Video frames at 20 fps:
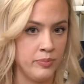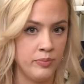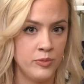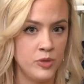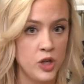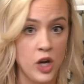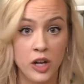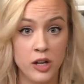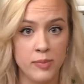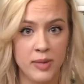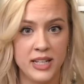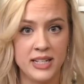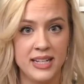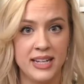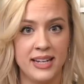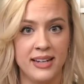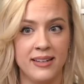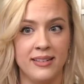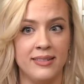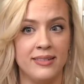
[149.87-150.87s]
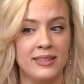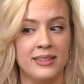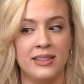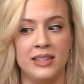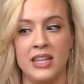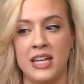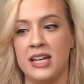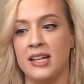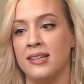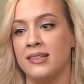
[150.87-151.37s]
documenting
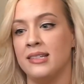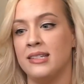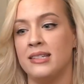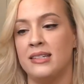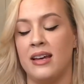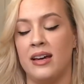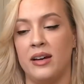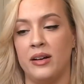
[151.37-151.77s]
things,